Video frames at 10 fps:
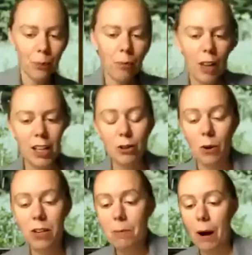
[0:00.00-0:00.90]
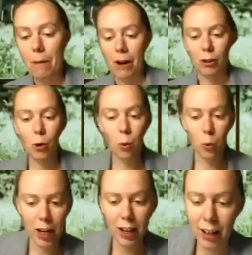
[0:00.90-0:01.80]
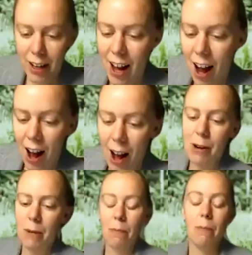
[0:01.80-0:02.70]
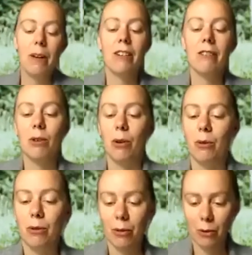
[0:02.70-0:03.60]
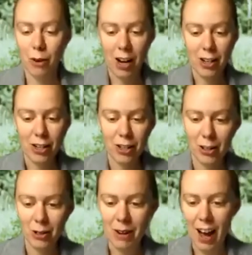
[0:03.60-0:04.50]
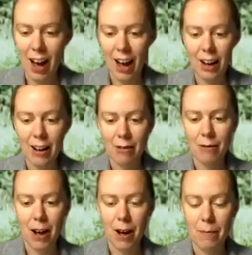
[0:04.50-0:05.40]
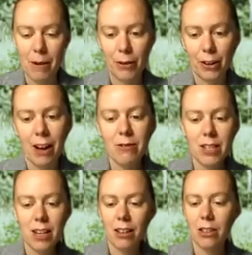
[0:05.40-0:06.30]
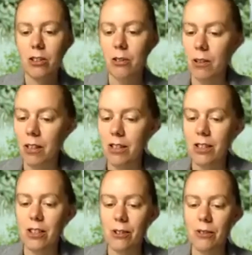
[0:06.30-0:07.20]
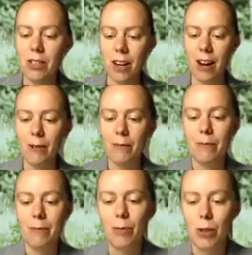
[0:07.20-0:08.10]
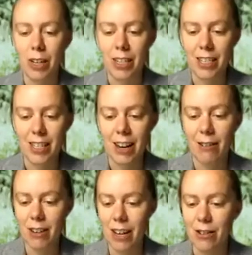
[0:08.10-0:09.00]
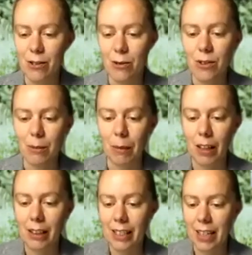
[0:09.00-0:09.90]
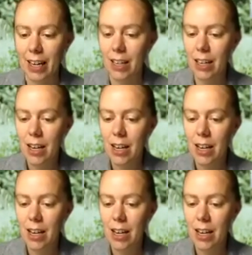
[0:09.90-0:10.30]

I just wanted to pop on quick. I'm in a bit of a rush because we have a full house here at the Soul Institute. So I need to get out and do some cleaning.